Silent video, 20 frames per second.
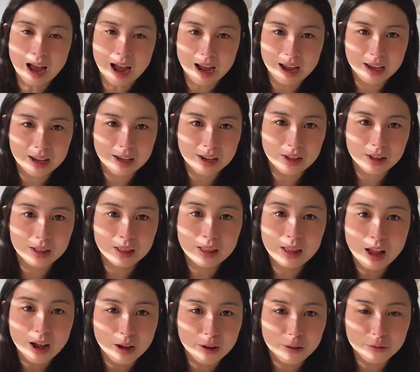I
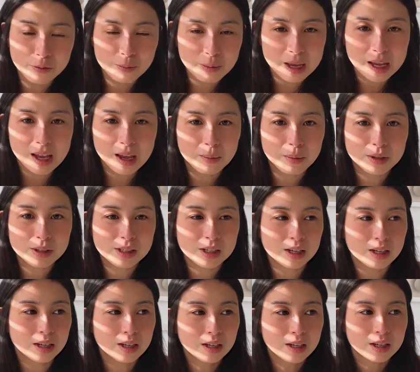love being able
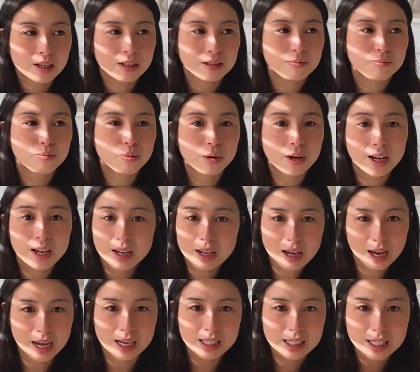to
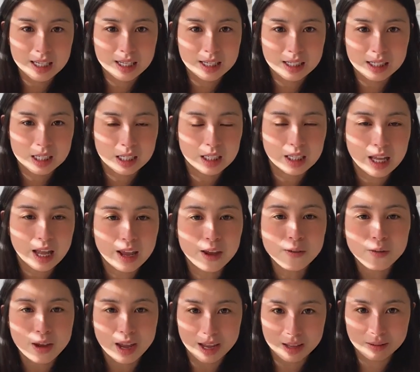bring ideas to
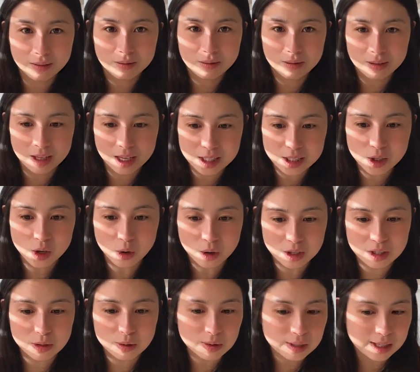life, and this
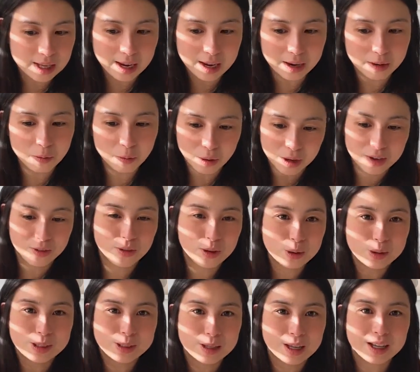course was like one of
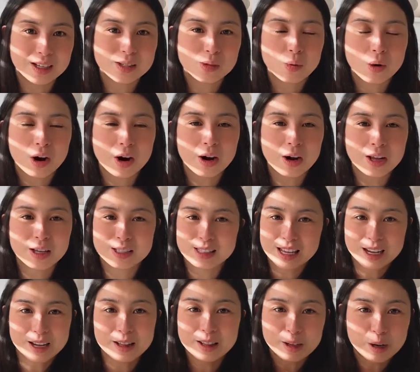those things where it's
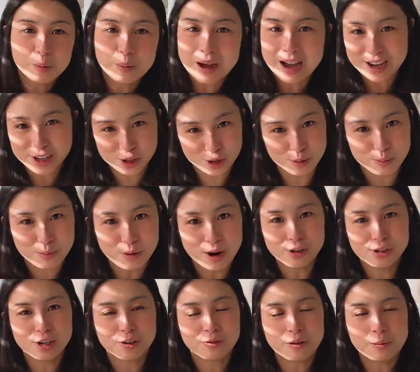like a little passion
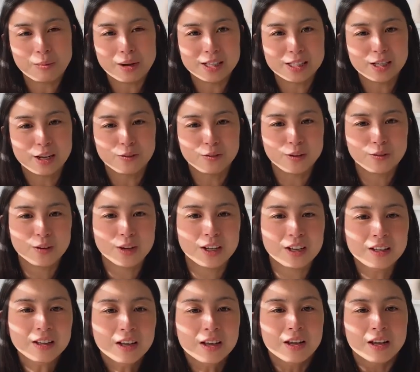project for myself,
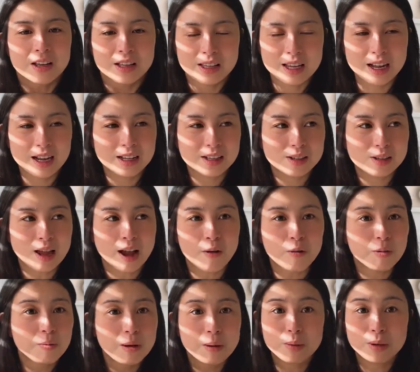even that
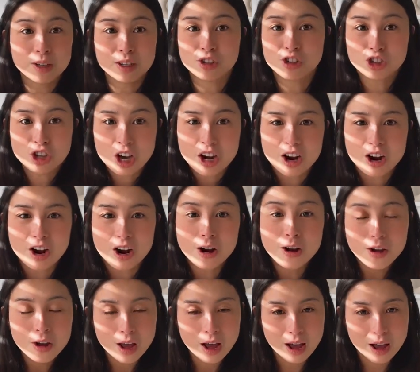I would be able to
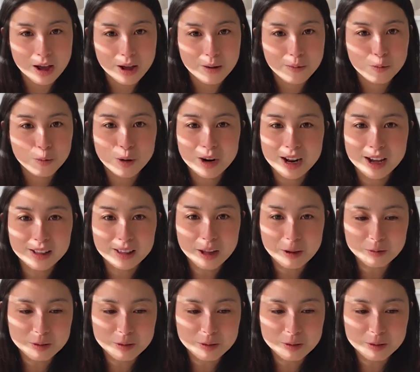share what I